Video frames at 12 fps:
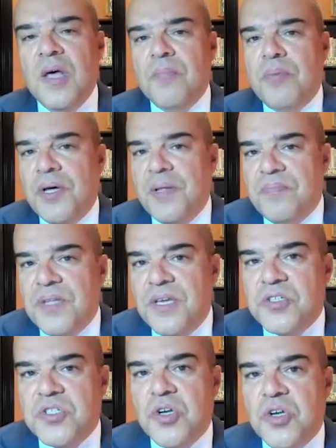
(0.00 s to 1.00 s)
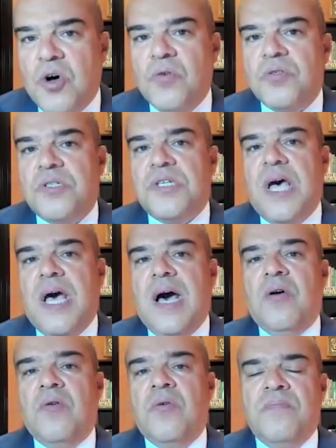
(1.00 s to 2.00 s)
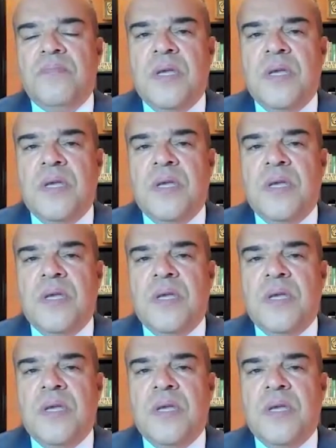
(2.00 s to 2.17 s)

but it shows how